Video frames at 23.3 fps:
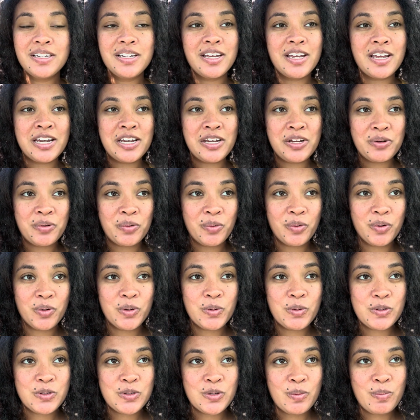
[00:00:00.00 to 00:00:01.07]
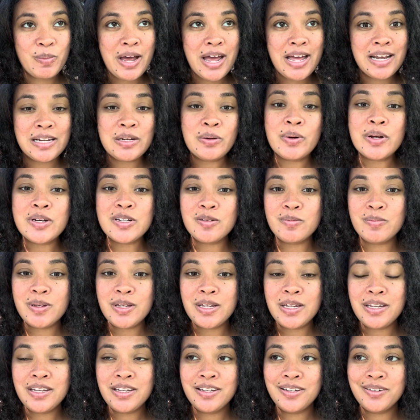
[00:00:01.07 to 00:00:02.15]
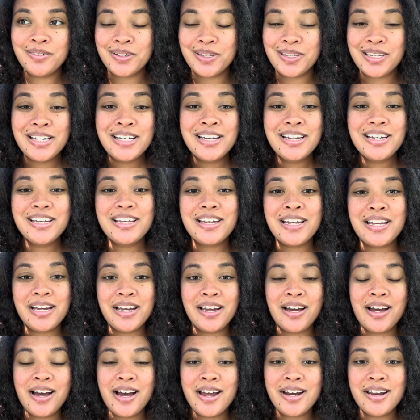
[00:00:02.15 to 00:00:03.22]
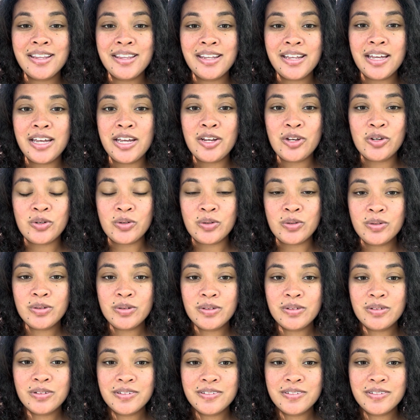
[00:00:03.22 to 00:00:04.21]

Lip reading: and you so badly want to be with God and the angels